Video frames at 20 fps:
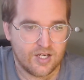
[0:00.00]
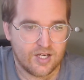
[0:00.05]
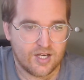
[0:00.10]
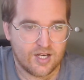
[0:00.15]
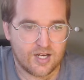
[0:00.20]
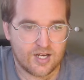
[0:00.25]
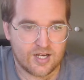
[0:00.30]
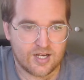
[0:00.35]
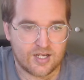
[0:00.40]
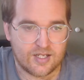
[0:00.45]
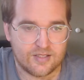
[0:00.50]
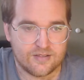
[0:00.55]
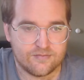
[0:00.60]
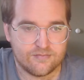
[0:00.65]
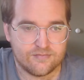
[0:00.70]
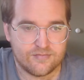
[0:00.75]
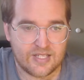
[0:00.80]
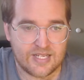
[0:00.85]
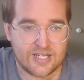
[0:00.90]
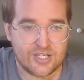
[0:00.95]

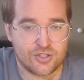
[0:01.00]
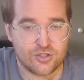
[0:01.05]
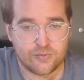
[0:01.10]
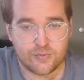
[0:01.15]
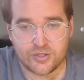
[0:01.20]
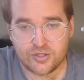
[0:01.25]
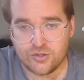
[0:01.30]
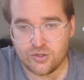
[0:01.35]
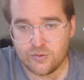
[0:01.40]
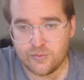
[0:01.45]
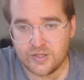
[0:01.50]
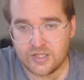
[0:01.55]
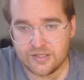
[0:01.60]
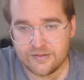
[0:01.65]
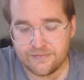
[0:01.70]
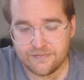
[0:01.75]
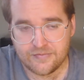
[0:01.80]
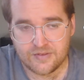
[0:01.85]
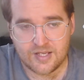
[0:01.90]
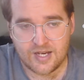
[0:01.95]
Andrew
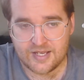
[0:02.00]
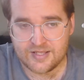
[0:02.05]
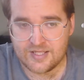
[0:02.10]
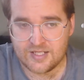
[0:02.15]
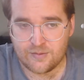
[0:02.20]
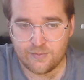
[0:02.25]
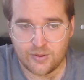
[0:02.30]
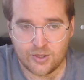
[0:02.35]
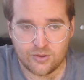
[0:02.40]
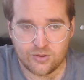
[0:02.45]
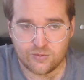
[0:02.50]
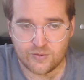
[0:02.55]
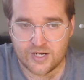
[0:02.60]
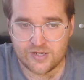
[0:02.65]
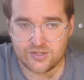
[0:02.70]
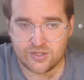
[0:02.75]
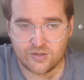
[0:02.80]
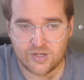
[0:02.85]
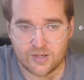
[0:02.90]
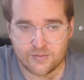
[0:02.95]
Makuba, I think both
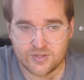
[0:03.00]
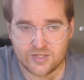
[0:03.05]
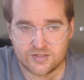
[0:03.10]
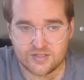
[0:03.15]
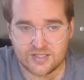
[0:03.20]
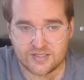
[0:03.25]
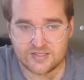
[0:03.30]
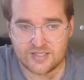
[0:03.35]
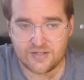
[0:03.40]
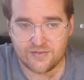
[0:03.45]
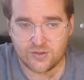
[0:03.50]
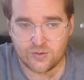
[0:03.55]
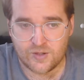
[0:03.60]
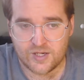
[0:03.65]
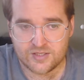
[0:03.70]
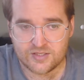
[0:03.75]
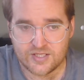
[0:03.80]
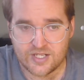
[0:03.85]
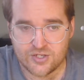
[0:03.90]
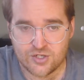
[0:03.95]
round 2 options. Xavier
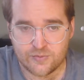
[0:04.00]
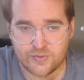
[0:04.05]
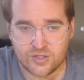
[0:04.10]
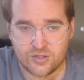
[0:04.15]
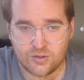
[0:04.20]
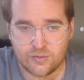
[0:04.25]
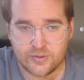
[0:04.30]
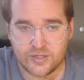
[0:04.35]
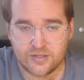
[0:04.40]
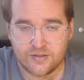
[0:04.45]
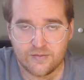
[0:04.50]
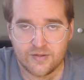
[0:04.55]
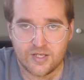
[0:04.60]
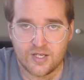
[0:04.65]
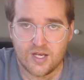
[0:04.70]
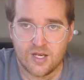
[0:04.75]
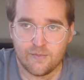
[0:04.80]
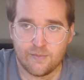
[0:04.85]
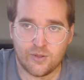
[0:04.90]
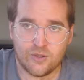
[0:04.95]
Watts, Andrew Makuba,
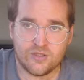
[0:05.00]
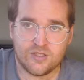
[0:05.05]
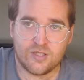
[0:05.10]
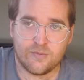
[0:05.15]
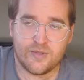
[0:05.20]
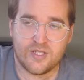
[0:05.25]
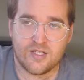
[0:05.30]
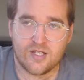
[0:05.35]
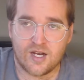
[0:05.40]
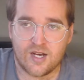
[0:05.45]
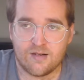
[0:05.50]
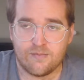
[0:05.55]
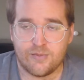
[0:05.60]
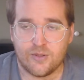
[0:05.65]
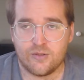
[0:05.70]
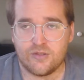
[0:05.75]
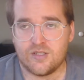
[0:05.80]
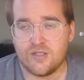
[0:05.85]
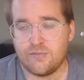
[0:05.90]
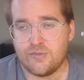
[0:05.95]
both could be gone.
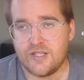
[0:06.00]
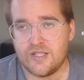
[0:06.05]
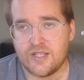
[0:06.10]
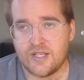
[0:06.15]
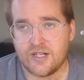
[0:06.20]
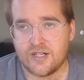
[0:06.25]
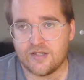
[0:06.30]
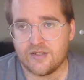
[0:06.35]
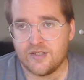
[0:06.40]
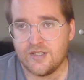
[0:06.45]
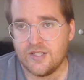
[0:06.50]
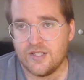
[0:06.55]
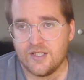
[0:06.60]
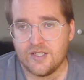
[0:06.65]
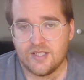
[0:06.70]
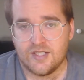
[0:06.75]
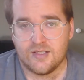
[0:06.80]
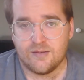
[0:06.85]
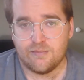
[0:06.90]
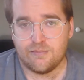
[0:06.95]
Both could be there.
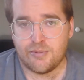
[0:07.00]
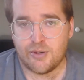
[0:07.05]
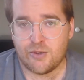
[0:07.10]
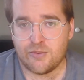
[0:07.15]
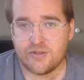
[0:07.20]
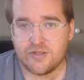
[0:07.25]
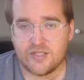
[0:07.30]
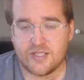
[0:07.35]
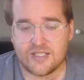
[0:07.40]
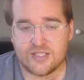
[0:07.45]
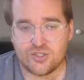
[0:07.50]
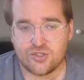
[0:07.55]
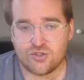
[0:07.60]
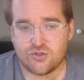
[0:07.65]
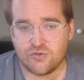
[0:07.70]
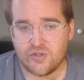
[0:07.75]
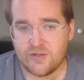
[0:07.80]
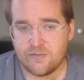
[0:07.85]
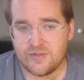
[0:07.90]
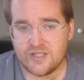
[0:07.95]
Both
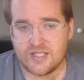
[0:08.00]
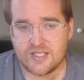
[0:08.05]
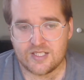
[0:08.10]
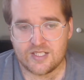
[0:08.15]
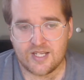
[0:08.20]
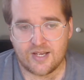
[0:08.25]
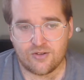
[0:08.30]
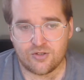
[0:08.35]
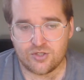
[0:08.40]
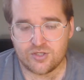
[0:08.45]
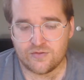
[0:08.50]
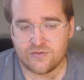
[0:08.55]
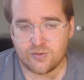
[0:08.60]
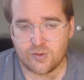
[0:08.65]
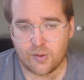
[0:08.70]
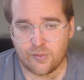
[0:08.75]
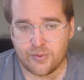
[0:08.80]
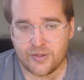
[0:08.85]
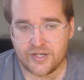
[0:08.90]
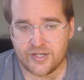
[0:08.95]
extremely intelligent
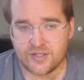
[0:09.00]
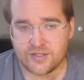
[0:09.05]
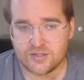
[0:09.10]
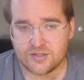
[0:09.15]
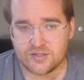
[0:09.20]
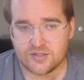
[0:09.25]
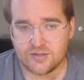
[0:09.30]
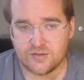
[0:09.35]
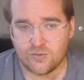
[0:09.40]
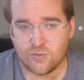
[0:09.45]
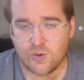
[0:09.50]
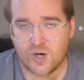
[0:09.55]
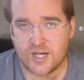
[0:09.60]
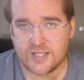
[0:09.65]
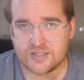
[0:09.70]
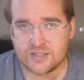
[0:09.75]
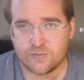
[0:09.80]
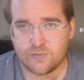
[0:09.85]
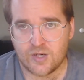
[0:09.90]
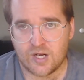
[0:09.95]
football players.
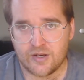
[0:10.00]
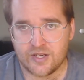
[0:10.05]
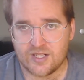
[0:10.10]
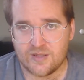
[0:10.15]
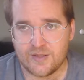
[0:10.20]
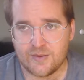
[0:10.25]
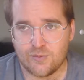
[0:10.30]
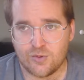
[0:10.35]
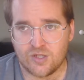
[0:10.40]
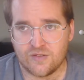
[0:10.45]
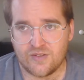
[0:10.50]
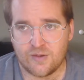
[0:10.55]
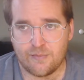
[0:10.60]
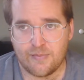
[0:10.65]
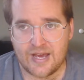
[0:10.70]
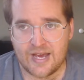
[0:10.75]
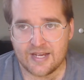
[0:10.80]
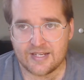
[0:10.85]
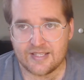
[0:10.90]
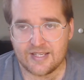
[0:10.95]
Watts probably going to be more of a
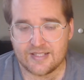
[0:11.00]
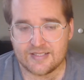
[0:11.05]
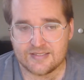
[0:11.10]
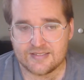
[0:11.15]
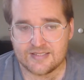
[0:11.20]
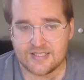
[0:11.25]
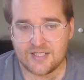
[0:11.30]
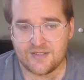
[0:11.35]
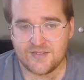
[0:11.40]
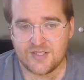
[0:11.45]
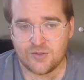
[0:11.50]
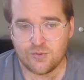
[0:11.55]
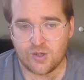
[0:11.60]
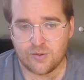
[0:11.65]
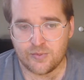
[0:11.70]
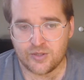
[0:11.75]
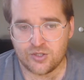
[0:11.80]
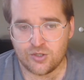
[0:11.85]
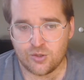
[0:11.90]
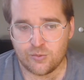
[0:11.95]
back-end safety, while
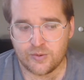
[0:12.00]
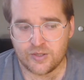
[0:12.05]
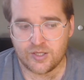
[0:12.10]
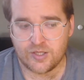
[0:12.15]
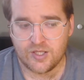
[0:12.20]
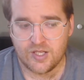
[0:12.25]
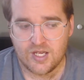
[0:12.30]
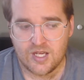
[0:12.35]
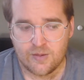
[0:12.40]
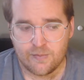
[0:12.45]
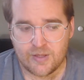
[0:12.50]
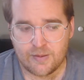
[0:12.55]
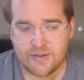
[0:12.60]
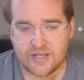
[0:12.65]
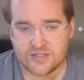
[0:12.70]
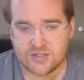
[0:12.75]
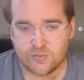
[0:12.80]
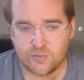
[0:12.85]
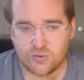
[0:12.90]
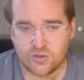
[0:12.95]
Makuba maybe
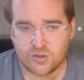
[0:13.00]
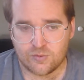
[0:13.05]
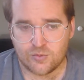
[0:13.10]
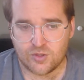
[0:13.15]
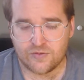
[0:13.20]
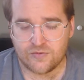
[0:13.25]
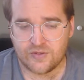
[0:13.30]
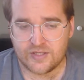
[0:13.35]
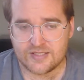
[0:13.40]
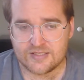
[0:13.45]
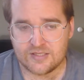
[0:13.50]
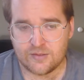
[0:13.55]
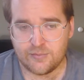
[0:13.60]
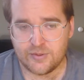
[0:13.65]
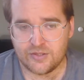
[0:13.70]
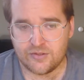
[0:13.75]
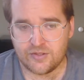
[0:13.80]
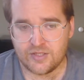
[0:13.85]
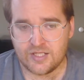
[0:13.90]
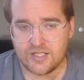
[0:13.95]
has a little more
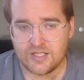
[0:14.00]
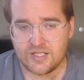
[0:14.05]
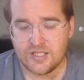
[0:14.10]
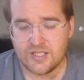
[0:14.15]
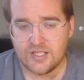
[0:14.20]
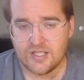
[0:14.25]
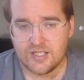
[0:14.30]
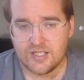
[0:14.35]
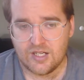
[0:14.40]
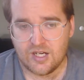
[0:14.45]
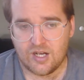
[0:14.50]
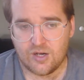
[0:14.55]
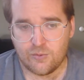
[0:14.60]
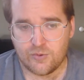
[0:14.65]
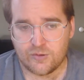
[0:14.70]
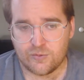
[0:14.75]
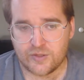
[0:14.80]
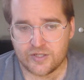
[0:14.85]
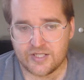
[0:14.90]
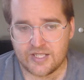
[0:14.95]
flexibility
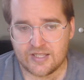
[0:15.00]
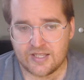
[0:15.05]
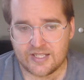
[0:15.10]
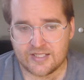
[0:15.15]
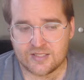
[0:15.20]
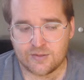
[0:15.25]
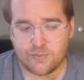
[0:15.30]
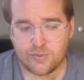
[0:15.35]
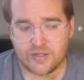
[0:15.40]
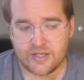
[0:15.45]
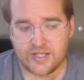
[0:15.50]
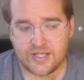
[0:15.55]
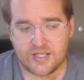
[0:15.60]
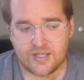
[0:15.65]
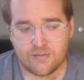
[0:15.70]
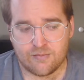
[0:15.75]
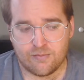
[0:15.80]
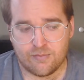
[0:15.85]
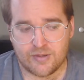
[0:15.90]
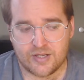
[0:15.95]
with where they like to play
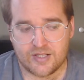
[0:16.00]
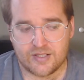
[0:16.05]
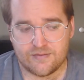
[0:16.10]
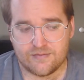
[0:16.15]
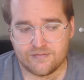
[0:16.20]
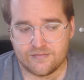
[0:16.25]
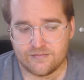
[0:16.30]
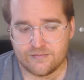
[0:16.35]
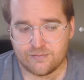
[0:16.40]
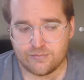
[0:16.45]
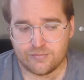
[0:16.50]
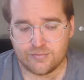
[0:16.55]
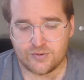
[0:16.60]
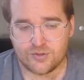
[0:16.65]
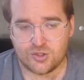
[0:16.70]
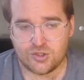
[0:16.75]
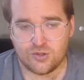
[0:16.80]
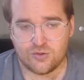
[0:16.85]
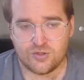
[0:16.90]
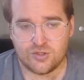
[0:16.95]
him. But
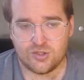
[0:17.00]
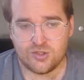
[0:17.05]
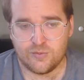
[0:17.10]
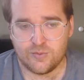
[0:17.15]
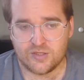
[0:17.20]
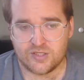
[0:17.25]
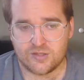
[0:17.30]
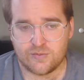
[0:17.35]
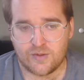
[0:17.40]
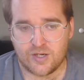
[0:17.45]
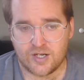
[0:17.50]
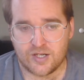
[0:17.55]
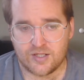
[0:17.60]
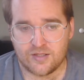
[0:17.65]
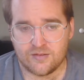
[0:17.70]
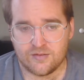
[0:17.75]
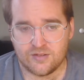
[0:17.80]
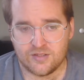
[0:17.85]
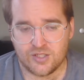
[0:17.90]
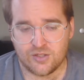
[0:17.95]
dude's super
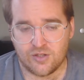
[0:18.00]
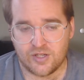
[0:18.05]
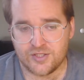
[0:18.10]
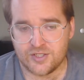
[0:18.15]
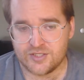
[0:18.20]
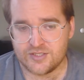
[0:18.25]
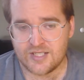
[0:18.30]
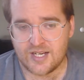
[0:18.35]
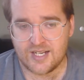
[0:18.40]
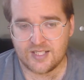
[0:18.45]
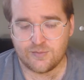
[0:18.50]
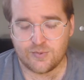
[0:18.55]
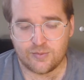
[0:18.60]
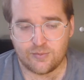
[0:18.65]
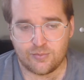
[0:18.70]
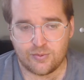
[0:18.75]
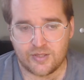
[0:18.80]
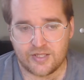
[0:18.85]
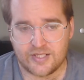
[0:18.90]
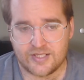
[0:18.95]
smart. Little undersized,
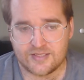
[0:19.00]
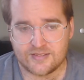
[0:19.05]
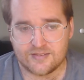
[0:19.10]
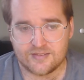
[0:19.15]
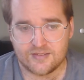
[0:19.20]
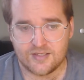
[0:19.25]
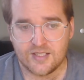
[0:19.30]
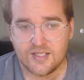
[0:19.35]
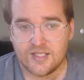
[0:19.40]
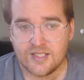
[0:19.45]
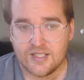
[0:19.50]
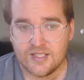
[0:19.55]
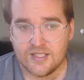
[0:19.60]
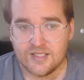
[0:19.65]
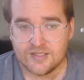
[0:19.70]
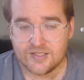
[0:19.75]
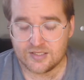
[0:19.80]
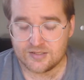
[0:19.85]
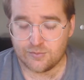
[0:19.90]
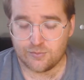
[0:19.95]
but
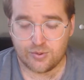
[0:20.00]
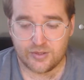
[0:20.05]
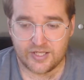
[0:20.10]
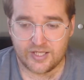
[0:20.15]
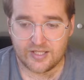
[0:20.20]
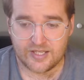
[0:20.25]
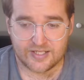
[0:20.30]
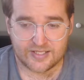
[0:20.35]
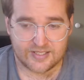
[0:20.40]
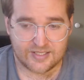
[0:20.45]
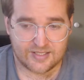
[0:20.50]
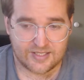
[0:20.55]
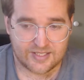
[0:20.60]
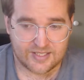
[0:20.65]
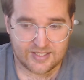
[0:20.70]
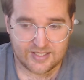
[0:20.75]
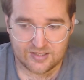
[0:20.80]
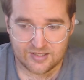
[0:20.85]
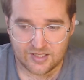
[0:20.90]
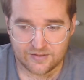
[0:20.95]
doesn't play like it. Like,
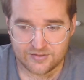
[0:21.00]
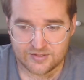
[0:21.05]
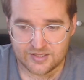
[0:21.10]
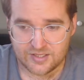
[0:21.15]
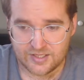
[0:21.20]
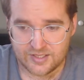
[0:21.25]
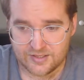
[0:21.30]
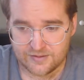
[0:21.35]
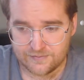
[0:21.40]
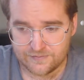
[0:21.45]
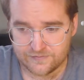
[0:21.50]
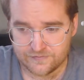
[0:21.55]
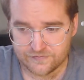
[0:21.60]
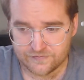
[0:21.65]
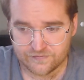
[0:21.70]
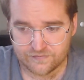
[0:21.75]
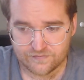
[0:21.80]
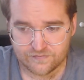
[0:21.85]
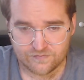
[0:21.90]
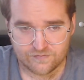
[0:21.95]
he loves to hit.
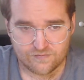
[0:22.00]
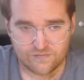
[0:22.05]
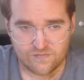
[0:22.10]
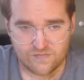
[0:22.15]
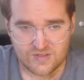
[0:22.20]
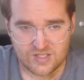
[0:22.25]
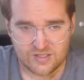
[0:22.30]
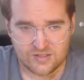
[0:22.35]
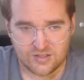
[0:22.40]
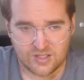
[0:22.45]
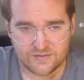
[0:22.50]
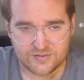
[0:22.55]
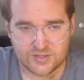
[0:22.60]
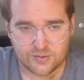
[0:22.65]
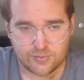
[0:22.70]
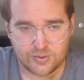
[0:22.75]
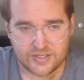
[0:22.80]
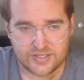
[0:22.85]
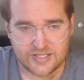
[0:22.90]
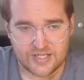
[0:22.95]
Loves to
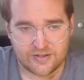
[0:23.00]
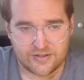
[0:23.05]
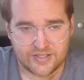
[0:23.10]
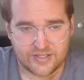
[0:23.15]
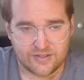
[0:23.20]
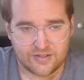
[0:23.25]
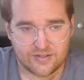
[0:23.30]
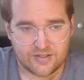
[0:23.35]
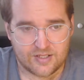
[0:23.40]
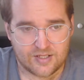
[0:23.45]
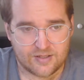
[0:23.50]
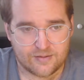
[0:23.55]
play downhill.